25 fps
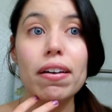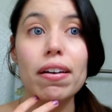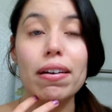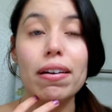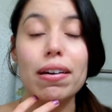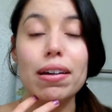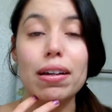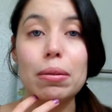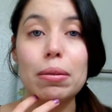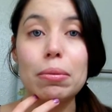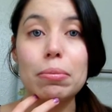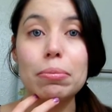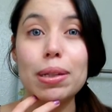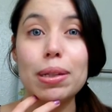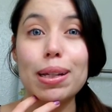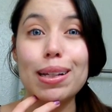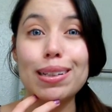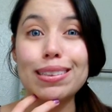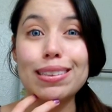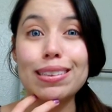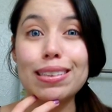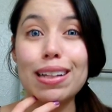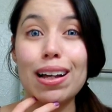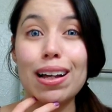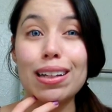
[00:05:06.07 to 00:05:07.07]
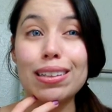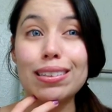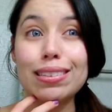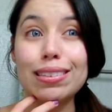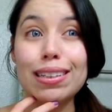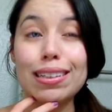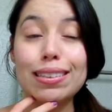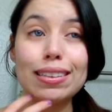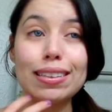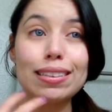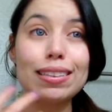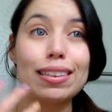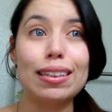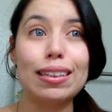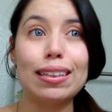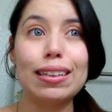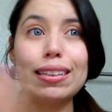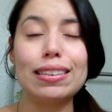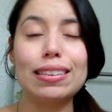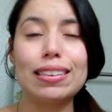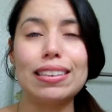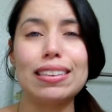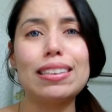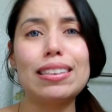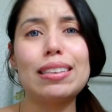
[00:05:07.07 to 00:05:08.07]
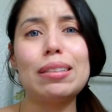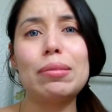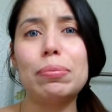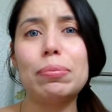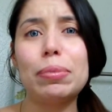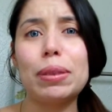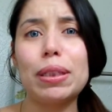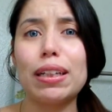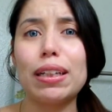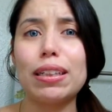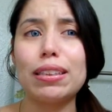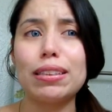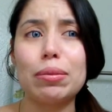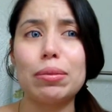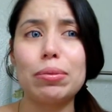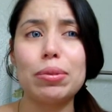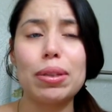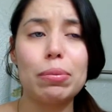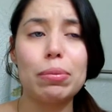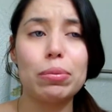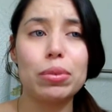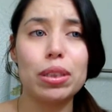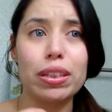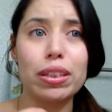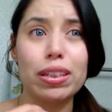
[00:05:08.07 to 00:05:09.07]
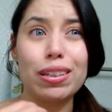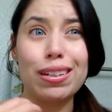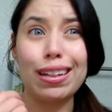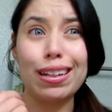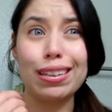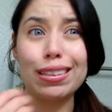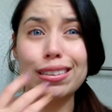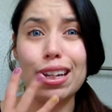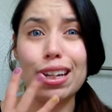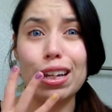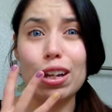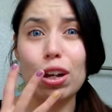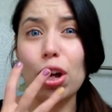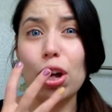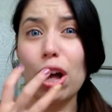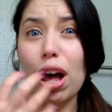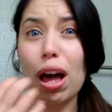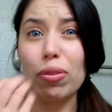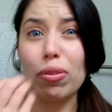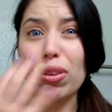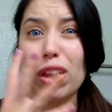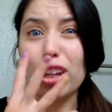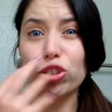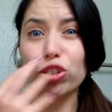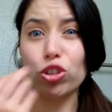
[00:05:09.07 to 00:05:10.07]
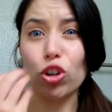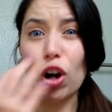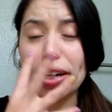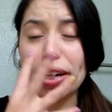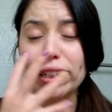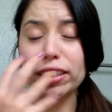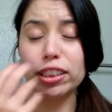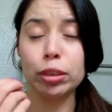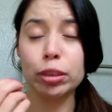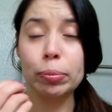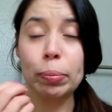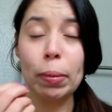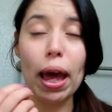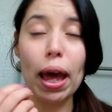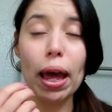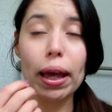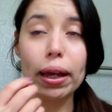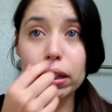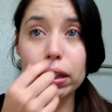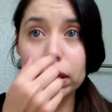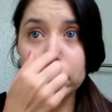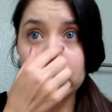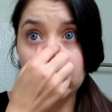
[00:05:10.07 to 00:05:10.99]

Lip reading: It's not necessarily consistent because sometimes like the next day I'll have that dryness back,